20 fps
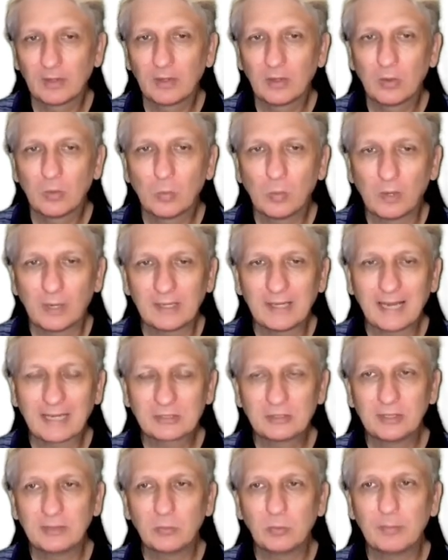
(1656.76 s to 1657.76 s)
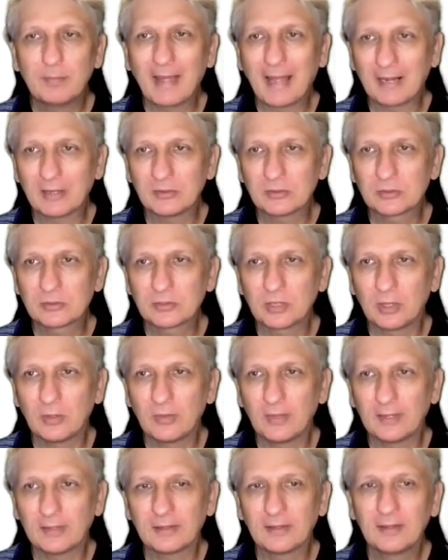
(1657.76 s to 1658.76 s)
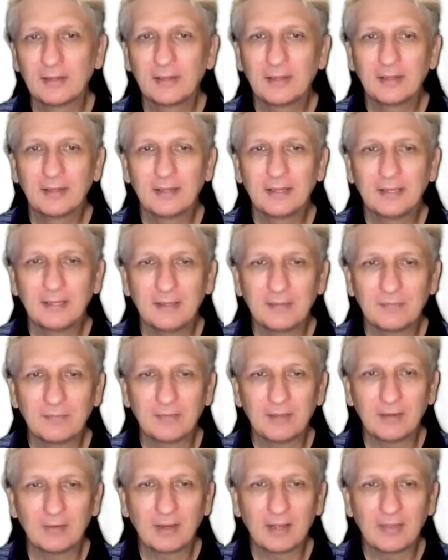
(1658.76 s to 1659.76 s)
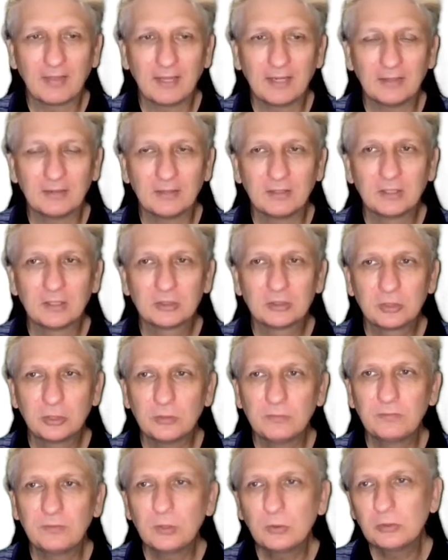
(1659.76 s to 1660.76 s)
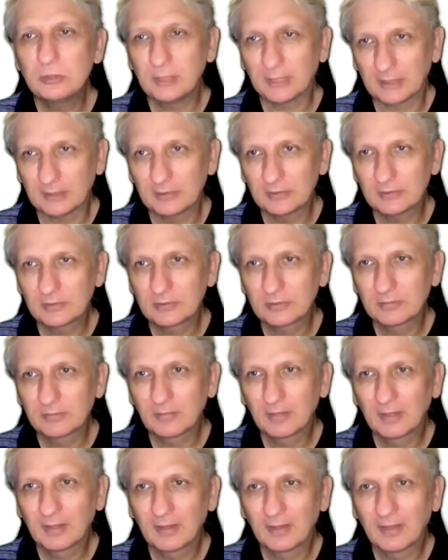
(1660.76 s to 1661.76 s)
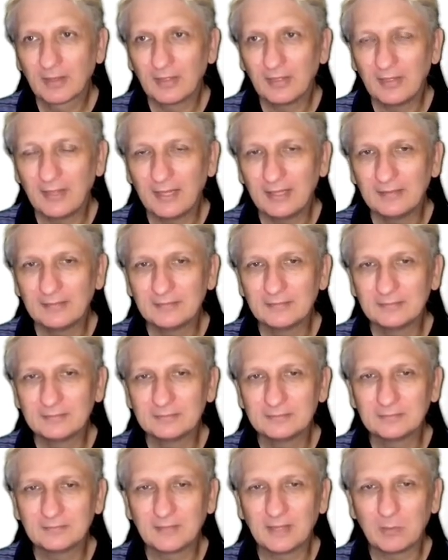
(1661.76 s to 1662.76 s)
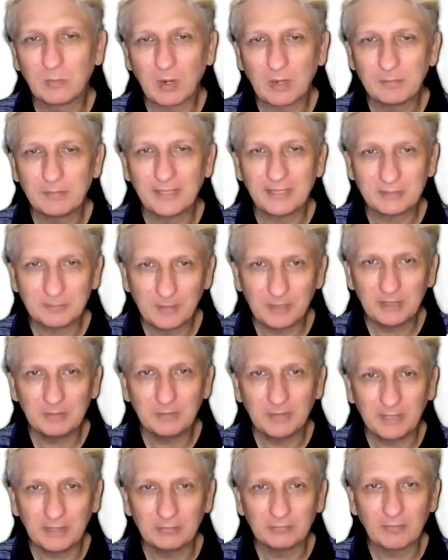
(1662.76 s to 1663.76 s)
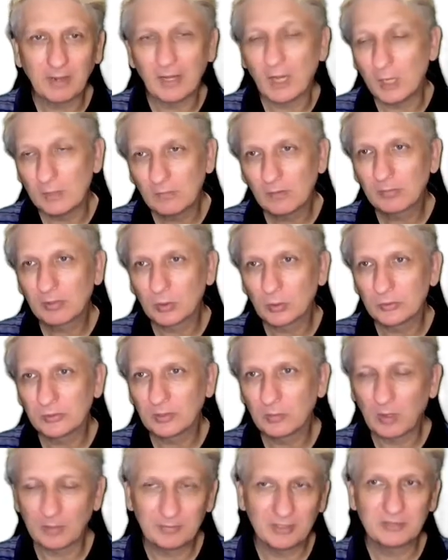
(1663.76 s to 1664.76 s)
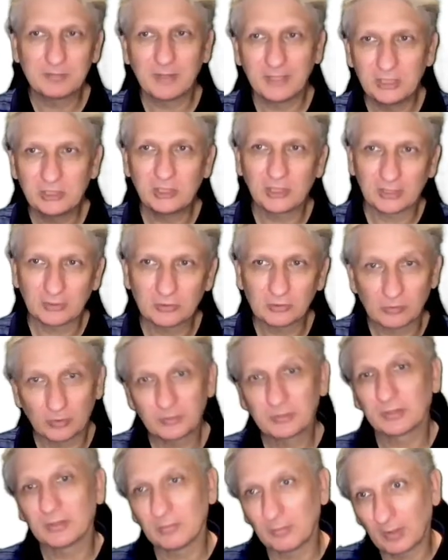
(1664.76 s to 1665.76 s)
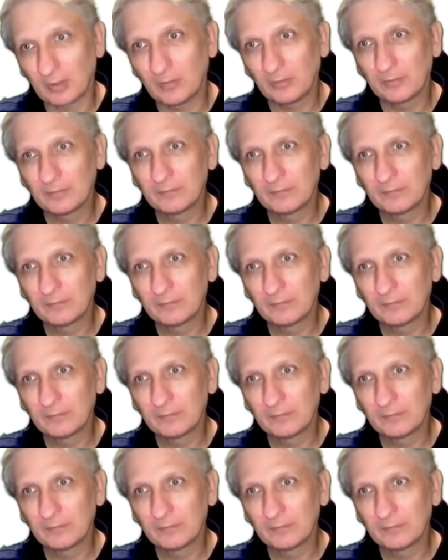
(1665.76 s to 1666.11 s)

Well, it actually will balance so that if there are then too few chickens, then there won't be as many being run over because there won't be as many chickens crossing the road.